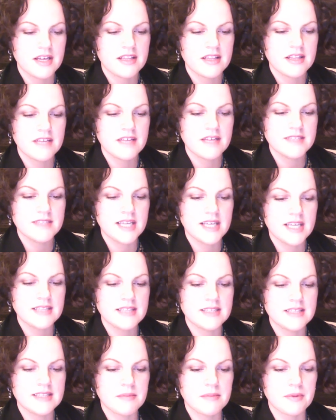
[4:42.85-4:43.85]
They stayed
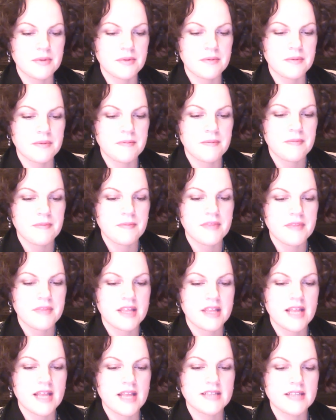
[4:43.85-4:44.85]
simple.
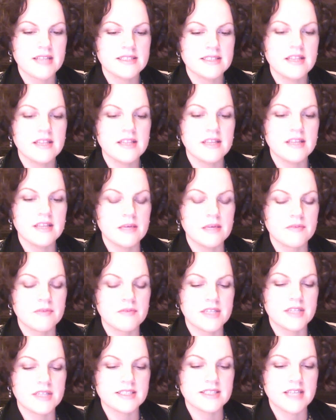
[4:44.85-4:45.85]
That is the theme
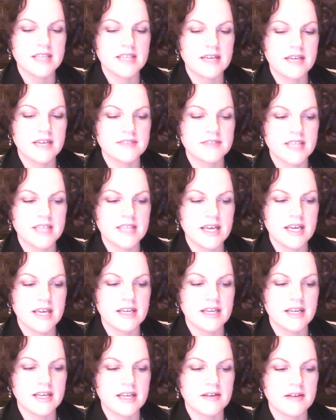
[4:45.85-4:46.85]
for this day of
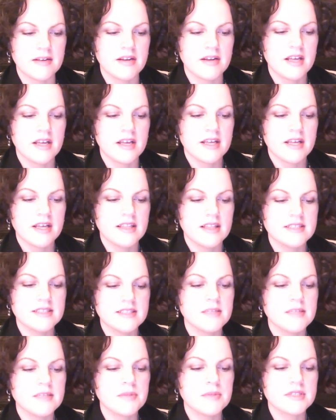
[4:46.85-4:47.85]
staying in. The
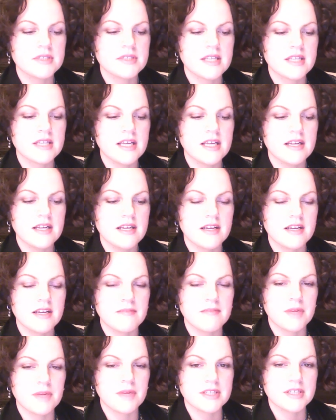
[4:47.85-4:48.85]
simple sleet of
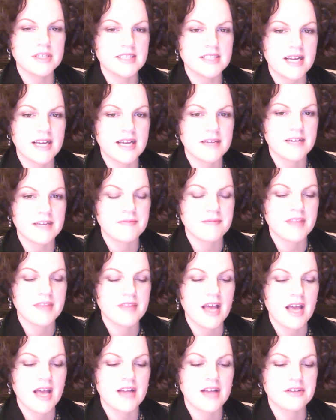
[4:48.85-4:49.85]
March 2nd.
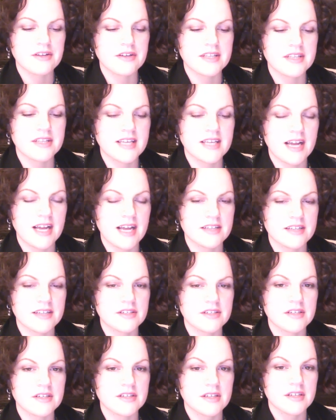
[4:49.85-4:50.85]
I look at the
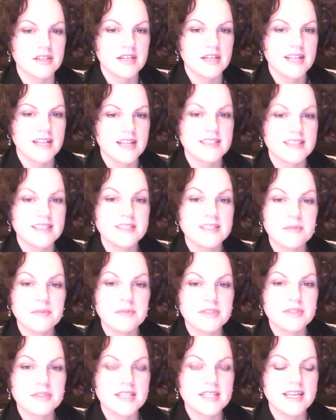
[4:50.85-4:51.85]
calendar. The
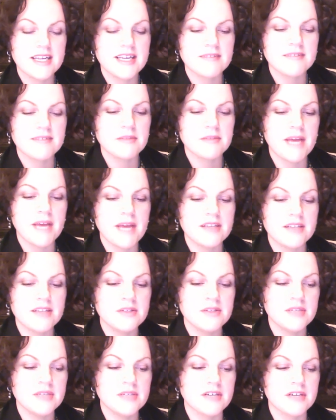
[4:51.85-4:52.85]
simple sleet of Tibetan
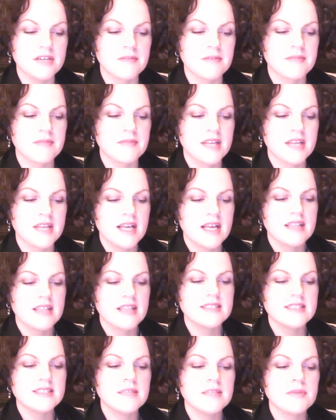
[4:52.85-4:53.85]
New Year.
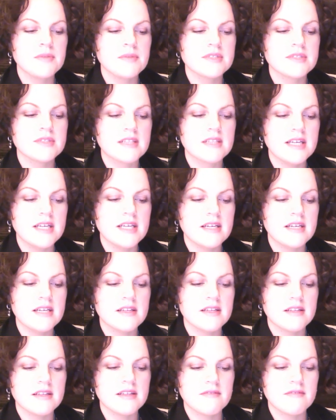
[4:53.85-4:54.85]
The simple sleet
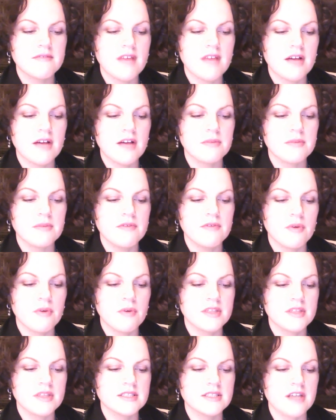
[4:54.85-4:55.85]
that fell before
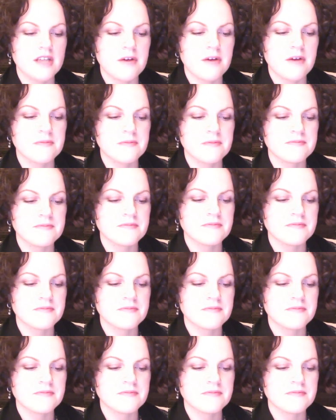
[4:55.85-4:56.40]
the snow.